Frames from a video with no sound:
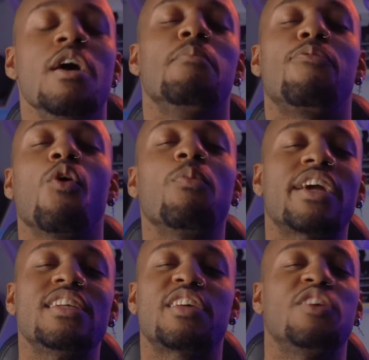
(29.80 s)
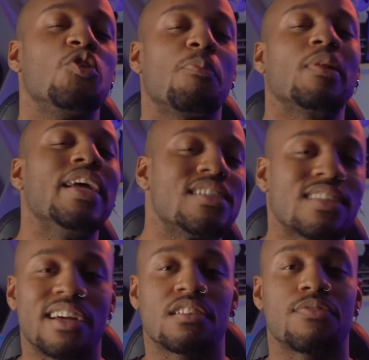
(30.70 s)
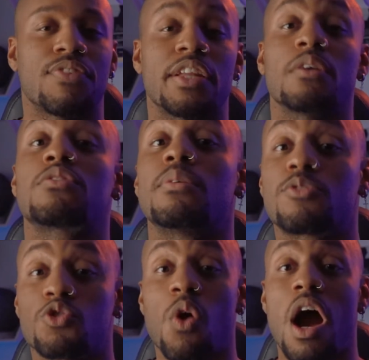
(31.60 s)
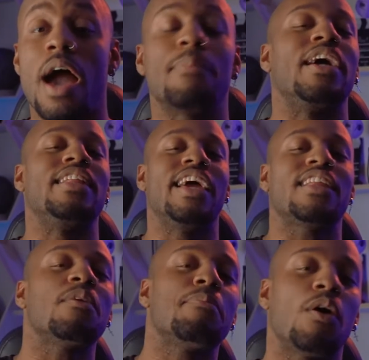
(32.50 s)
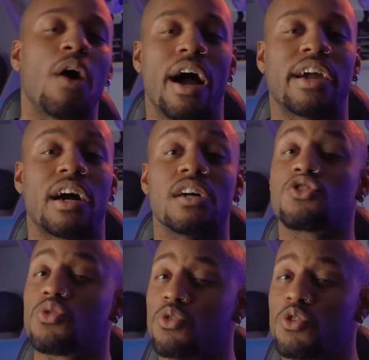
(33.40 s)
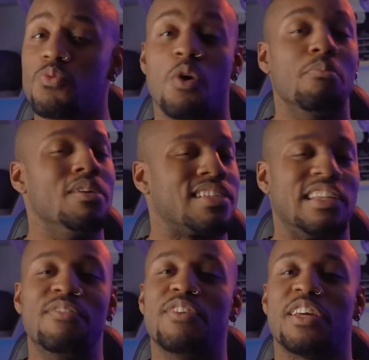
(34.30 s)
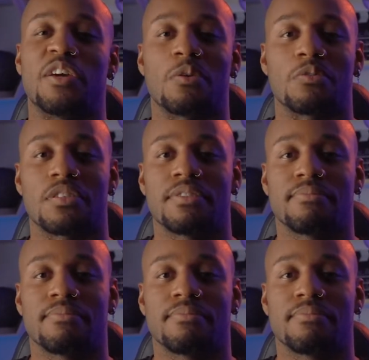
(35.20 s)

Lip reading: Before we continue, please like this video, subscribe, and hit the bell icon so you won't miss any videos.